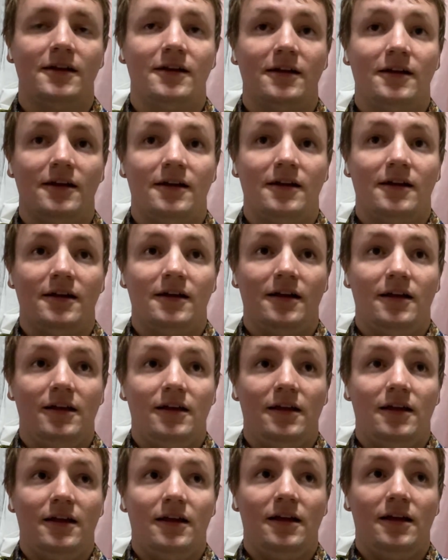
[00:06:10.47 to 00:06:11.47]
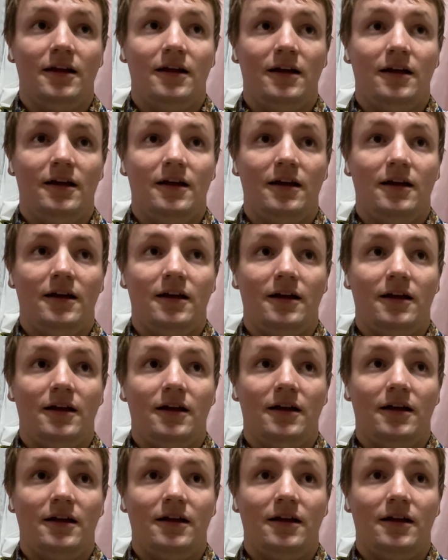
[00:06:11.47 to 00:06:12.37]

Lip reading: Nothing is said.